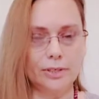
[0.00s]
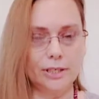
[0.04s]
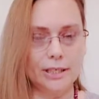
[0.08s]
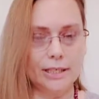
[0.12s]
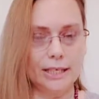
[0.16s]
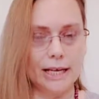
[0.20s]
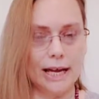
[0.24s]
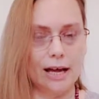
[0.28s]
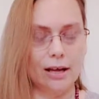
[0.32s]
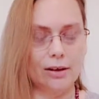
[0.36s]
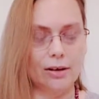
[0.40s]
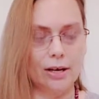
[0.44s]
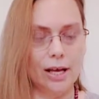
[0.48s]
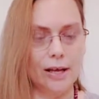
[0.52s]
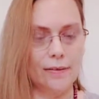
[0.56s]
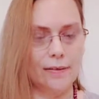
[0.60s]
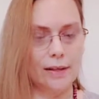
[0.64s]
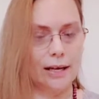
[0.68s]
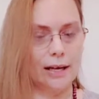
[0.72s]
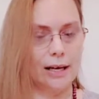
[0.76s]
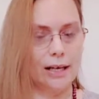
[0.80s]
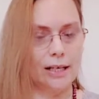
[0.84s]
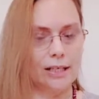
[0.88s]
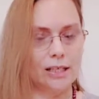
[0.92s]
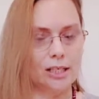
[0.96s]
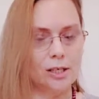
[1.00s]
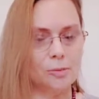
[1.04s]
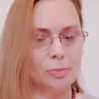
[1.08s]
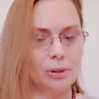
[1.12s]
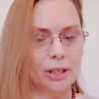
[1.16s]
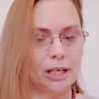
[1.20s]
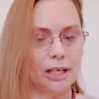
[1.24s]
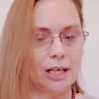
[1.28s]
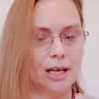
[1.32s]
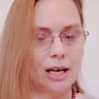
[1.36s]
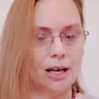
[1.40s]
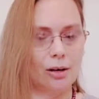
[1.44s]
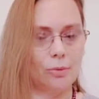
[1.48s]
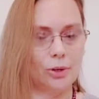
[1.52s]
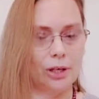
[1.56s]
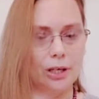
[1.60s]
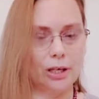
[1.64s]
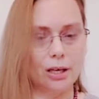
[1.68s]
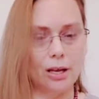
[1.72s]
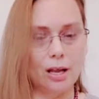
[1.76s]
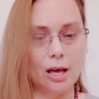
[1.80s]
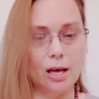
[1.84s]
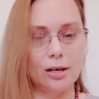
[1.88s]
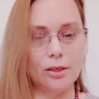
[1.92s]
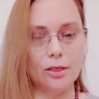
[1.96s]
down, and then I explained how we
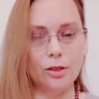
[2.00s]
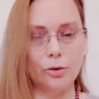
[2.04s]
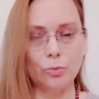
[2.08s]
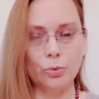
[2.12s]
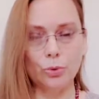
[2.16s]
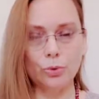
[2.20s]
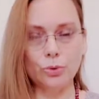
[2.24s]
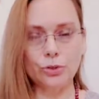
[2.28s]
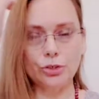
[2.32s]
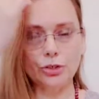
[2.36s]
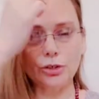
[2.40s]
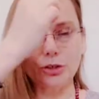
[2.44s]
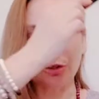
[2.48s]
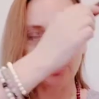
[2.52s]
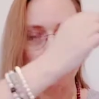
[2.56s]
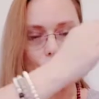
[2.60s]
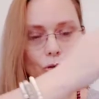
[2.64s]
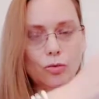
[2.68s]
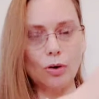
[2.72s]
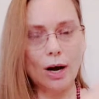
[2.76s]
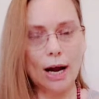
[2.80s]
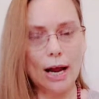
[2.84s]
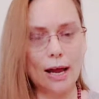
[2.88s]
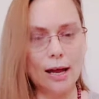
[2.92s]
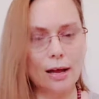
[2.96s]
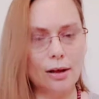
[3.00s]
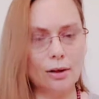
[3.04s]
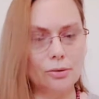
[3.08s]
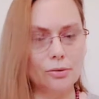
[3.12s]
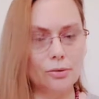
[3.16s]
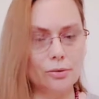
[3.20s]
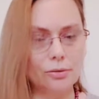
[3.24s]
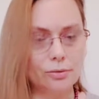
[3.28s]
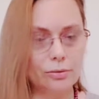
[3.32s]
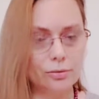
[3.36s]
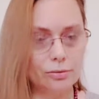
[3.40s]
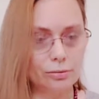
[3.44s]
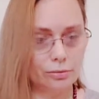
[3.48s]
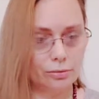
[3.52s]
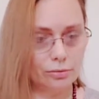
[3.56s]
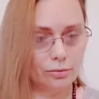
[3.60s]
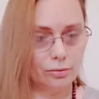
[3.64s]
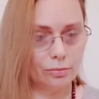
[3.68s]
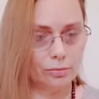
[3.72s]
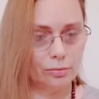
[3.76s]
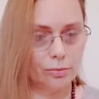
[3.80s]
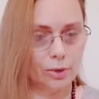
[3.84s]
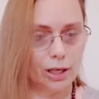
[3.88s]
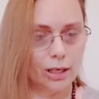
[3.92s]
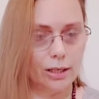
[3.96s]
connect the root to the crown,
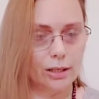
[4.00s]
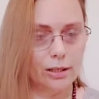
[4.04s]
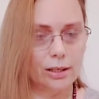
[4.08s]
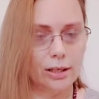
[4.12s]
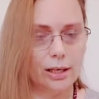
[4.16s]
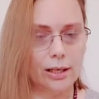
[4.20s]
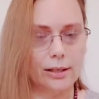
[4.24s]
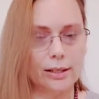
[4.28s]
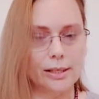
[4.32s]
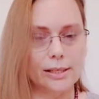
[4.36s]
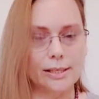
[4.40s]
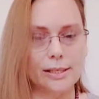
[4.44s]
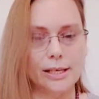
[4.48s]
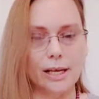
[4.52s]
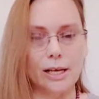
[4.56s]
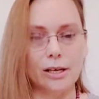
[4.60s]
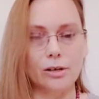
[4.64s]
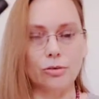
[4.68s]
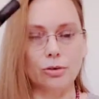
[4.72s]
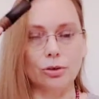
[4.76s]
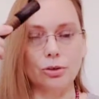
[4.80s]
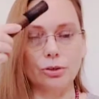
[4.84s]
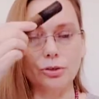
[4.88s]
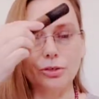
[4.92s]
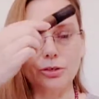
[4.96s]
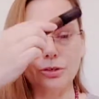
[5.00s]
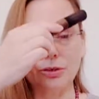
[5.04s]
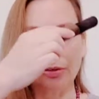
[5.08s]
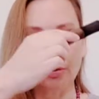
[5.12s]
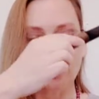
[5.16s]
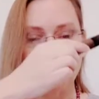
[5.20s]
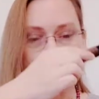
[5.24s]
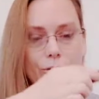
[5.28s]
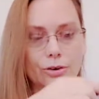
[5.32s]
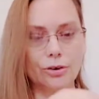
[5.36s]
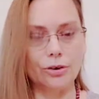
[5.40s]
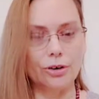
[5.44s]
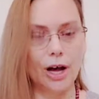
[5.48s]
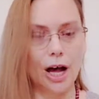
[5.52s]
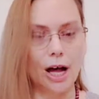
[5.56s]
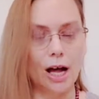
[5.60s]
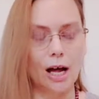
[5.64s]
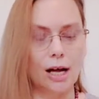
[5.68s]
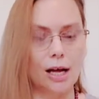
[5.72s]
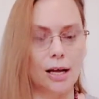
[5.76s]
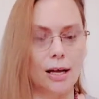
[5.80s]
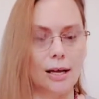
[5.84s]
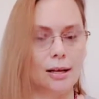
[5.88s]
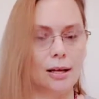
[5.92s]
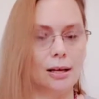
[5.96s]
right, and the sacral to the third
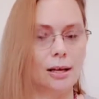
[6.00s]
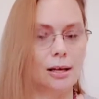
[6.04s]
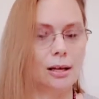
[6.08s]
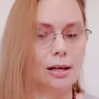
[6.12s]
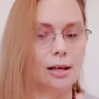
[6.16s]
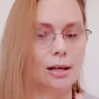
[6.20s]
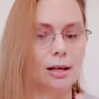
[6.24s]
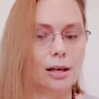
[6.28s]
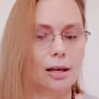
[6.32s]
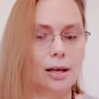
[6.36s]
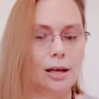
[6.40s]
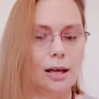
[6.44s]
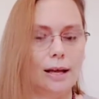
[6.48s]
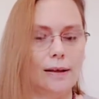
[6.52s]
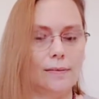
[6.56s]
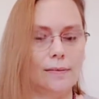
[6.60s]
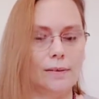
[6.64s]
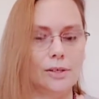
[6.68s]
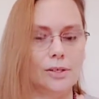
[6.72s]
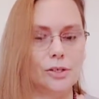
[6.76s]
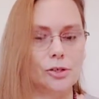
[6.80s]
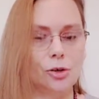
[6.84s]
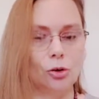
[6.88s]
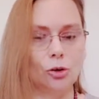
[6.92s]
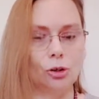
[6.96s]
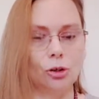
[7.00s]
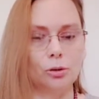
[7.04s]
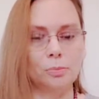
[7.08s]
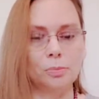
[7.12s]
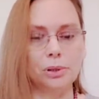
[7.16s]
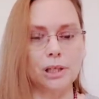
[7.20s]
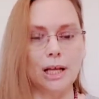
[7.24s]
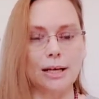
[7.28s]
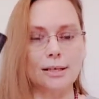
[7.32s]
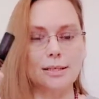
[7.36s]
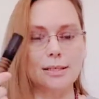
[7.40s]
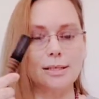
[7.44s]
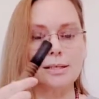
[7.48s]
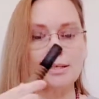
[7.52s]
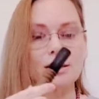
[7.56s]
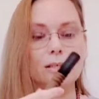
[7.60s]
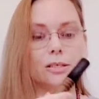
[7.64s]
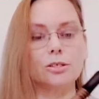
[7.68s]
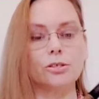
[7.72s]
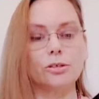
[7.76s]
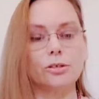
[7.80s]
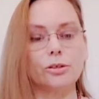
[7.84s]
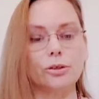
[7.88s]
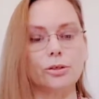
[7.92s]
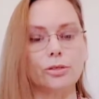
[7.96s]
eye, and the solar
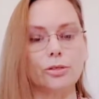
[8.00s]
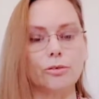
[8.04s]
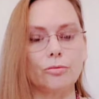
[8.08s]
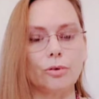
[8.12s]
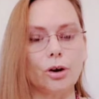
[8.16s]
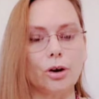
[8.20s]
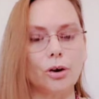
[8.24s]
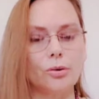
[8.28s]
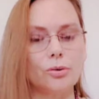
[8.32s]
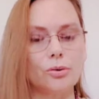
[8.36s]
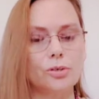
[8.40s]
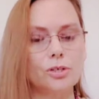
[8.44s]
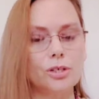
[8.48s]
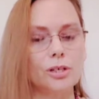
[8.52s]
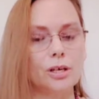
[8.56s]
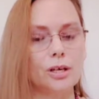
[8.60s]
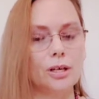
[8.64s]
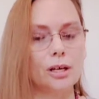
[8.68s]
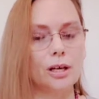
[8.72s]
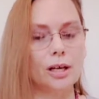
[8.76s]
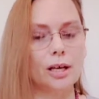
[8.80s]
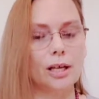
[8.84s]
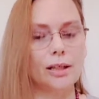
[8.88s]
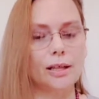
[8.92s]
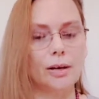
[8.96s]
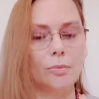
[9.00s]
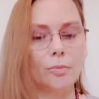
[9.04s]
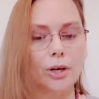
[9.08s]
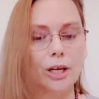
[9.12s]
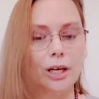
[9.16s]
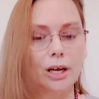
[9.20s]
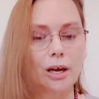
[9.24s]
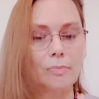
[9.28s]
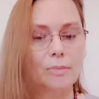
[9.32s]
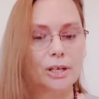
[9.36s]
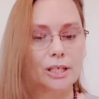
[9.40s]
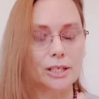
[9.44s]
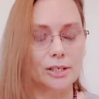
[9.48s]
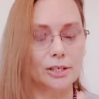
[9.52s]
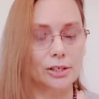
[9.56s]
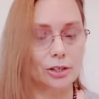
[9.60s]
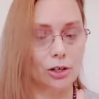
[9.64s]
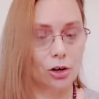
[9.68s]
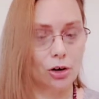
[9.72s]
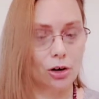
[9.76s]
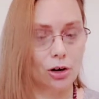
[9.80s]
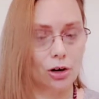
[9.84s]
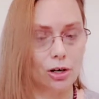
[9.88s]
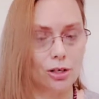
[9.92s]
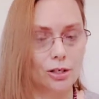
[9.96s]
plexus to the throat, and then we come into the
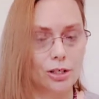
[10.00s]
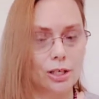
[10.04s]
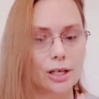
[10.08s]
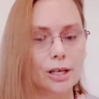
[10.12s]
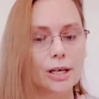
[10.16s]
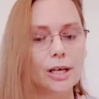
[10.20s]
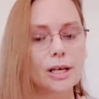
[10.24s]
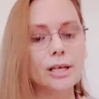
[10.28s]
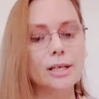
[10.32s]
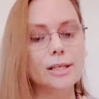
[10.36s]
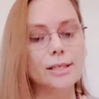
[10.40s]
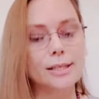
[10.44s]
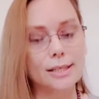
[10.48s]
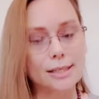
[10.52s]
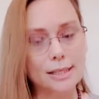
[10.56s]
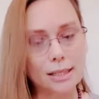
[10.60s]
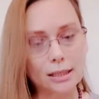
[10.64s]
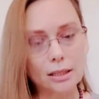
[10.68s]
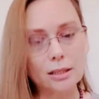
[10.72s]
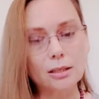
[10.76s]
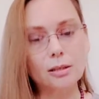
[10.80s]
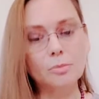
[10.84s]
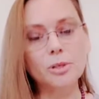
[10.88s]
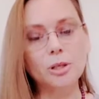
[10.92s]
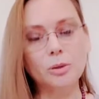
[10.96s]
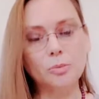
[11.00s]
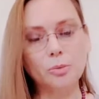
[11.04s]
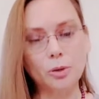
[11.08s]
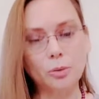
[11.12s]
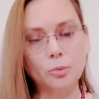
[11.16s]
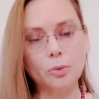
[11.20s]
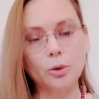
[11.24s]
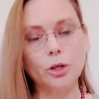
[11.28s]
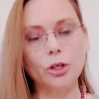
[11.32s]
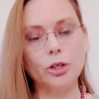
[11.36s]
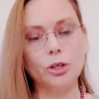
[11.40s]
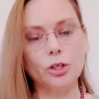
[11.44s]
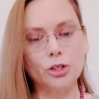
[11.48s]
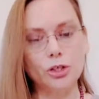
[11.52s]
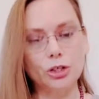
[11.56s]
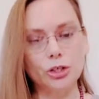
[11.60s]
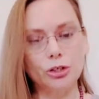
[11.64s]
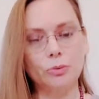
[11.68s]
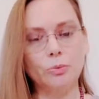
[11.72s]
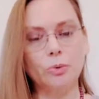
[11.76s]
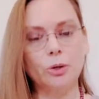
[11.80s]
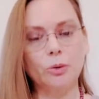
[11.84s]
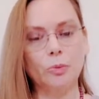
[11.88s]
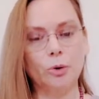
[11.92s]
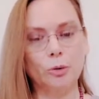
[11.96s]
heart. So it's a little bit what we're going to do
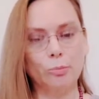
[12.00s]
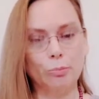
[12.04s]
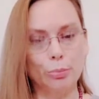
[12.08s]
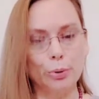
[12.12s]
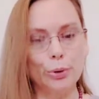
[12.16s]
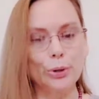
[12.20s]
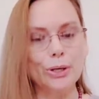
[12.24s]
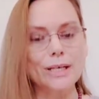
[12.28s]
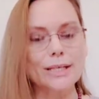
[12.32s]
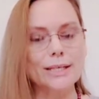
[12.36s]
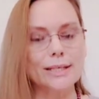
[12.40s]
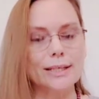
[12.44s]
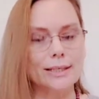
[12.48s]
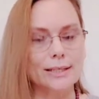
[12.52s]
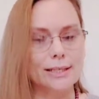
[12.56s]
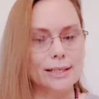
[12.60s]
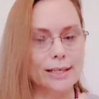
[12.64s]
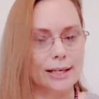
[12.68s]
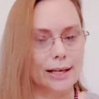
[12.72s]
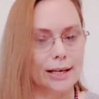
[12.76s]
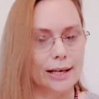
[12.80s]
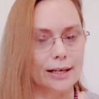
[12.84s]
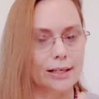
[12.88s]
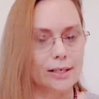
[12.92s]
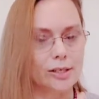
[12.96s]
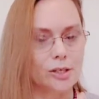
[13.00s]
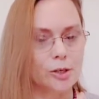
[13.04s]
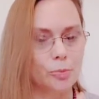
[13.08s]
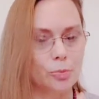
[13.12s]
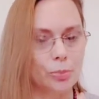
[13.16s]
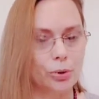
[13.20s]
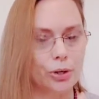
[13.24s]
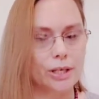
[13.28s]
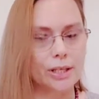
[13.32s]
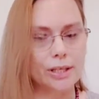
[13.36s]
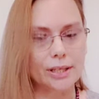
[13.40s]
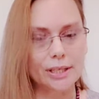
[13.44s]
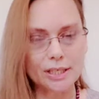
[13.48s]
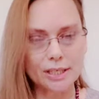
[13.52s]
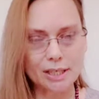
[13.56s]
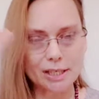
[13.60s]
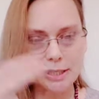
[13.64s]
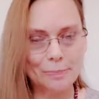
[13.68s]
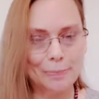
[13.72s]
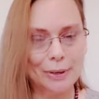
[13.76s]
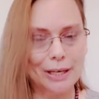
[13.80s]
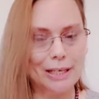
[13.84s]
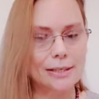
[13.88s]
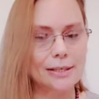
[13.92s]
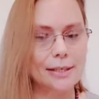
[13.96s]
when we're breathing today, is breathe these
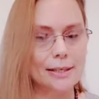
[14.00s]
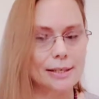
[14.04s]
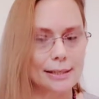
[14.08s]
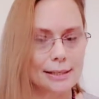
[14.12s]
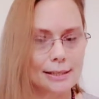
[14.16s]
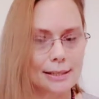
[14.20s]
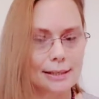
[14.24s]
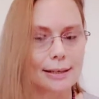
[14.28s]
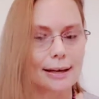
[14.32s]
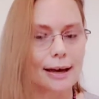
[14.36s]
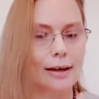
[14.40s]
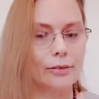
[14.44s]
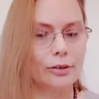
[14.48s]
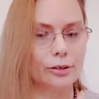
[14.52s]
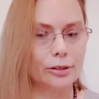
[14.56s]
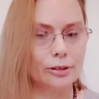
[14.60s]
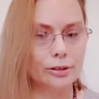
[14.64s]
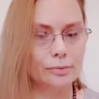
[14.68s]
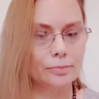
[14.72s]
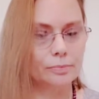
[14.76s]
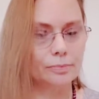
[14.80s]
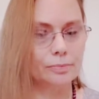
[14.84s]
spaces together,